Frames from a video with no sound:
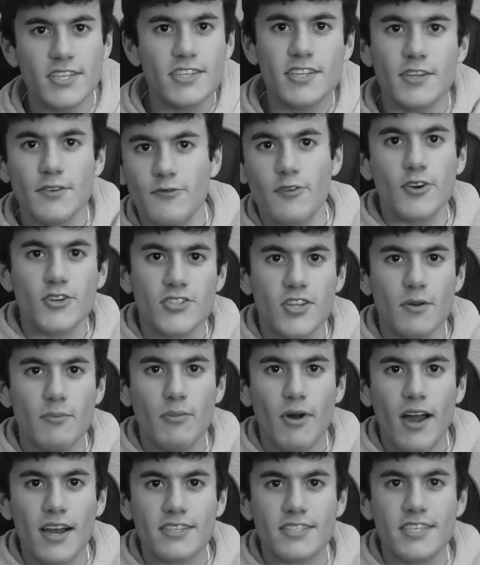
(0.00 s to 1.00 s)
isn't the first
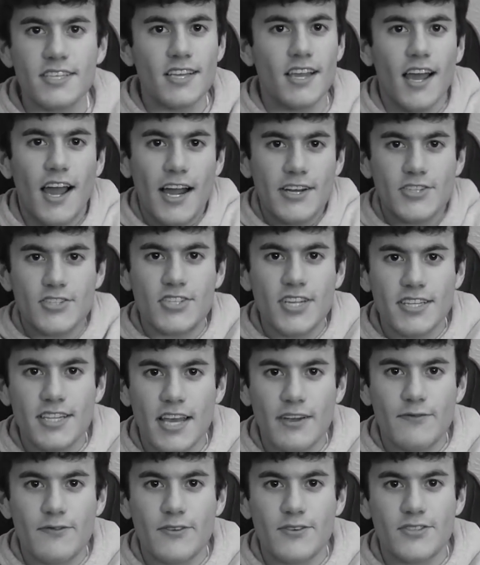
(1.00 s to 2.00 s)
unboxing. I just did
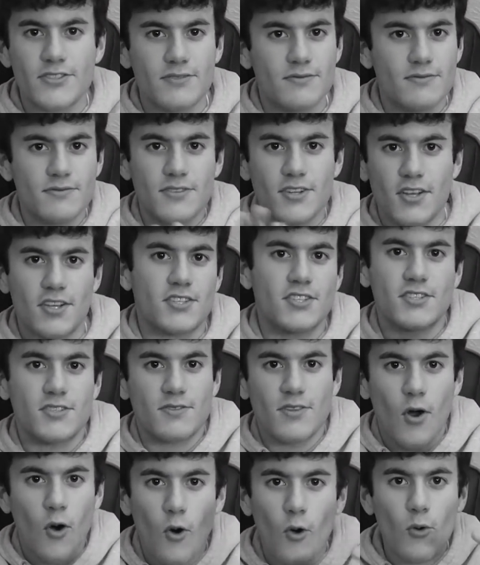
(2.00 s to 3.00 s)
that for this
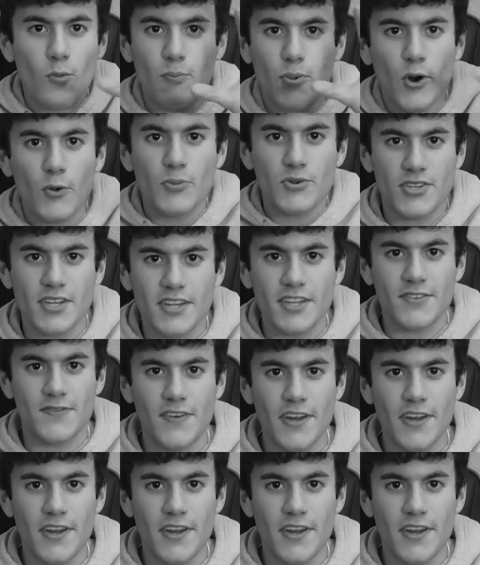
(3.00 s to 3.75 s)
whole purpose of this